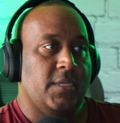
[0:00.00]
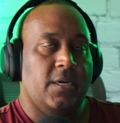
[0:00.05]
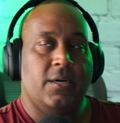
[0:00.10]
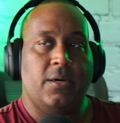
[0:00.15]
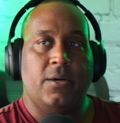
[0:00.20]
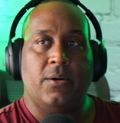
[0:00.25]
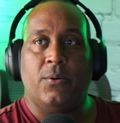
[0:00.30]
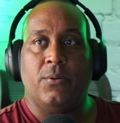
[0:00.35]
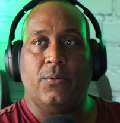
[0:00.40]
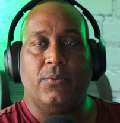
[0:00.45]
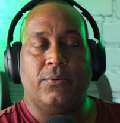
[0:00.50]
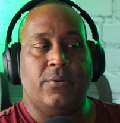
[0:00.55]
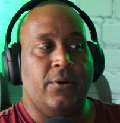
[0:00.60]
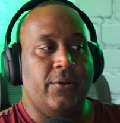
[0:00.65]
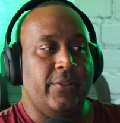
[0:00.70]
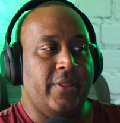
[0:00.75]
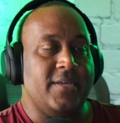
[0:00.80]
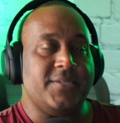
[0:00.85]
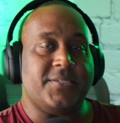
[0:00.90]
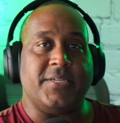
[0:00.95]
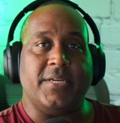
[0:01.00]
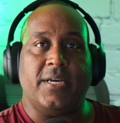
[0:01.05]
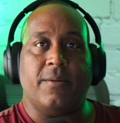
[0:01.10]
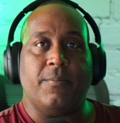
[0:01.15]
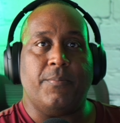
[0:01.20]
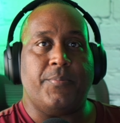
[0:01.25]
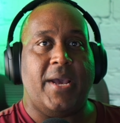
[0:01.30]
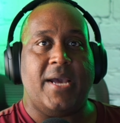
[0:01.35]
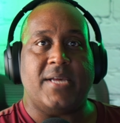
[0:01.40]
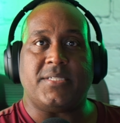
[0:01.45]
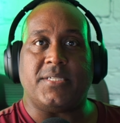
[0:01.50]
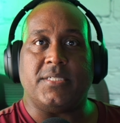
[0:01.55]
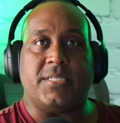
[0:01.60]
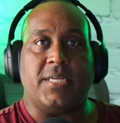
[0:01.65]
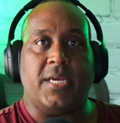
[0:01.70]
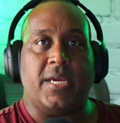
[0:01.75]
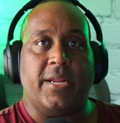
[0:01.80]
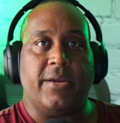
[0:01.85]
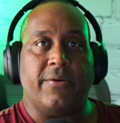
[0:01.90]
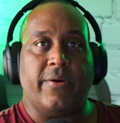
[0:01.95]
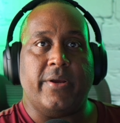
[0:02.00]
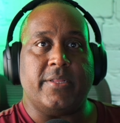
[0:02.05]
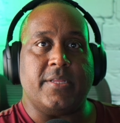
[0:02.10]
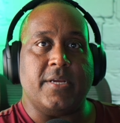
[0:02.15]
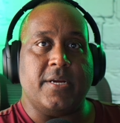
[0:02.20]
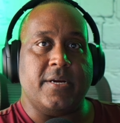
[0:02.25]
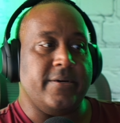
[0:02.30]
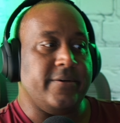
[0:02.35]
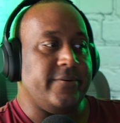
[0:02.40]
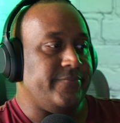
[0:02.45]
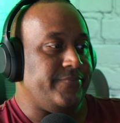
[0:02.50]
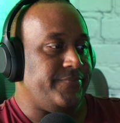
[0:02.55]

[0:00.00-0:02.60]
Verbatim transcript: Oh, oh that's incapacitating right there.